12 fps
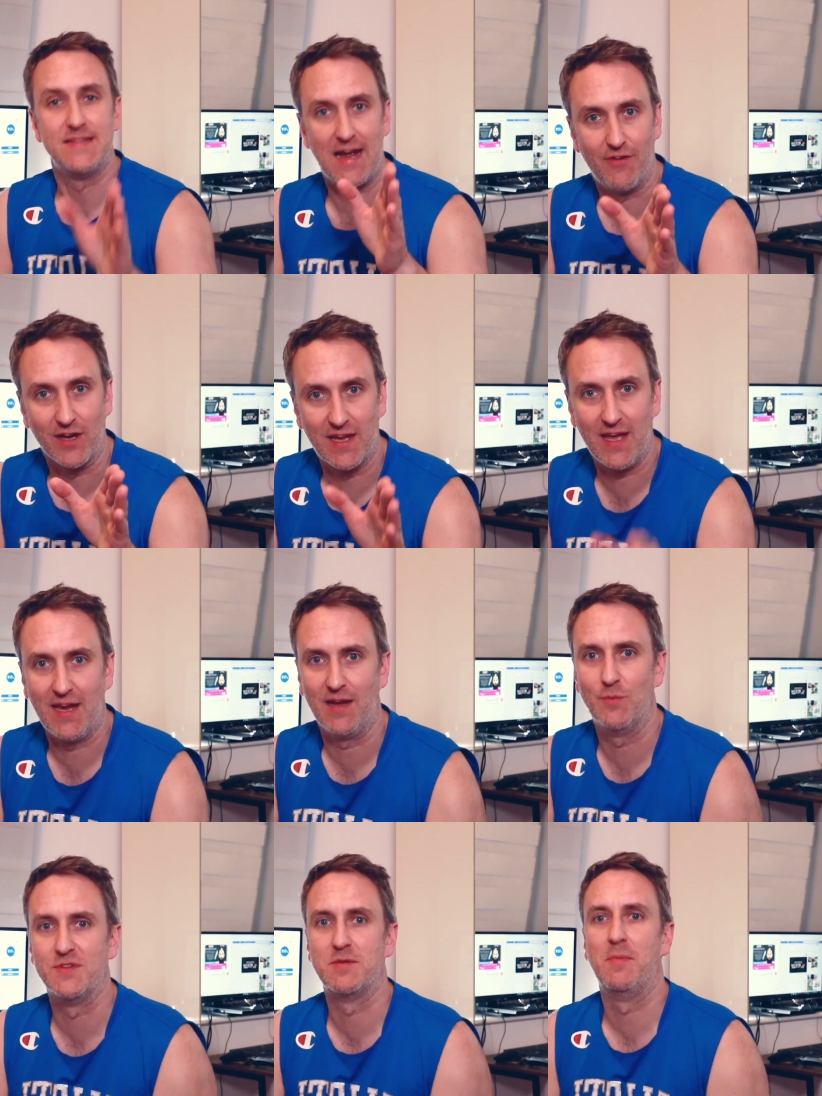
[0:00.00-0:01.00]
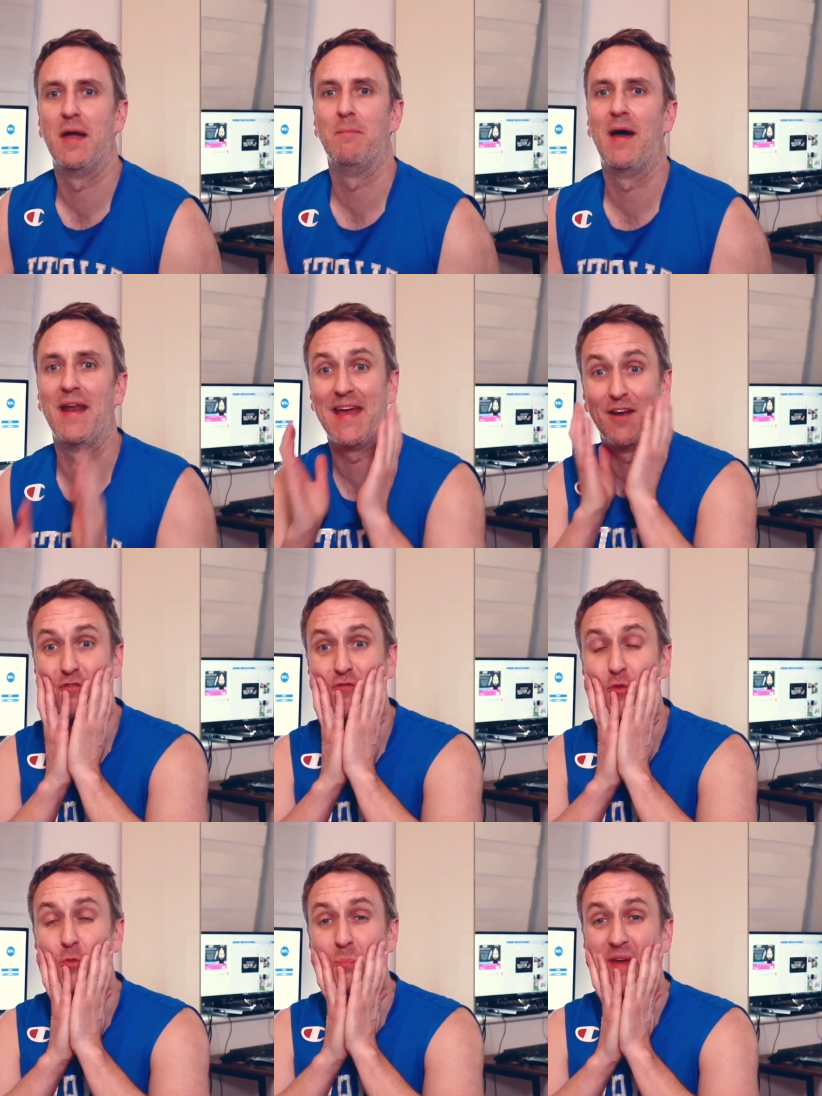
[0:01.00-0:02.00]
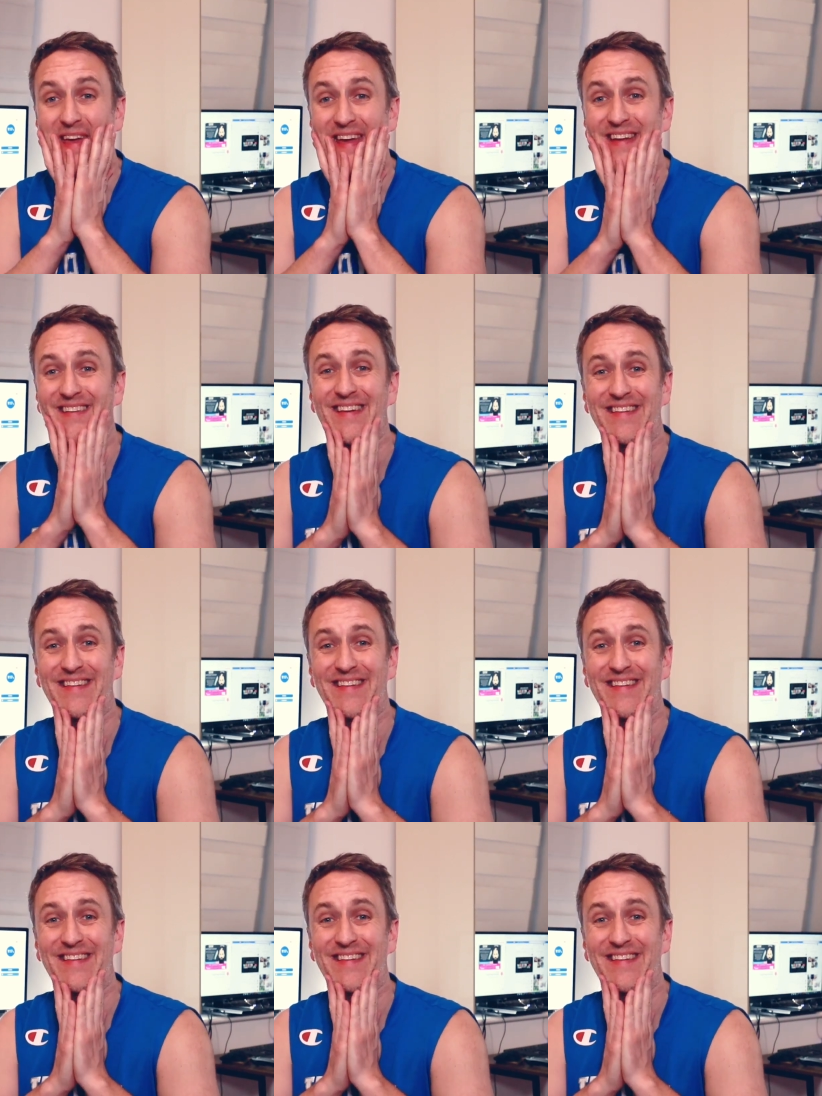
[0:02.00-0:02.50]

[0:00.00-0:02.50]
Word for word: Darren Keane was the main man. He had a full beard that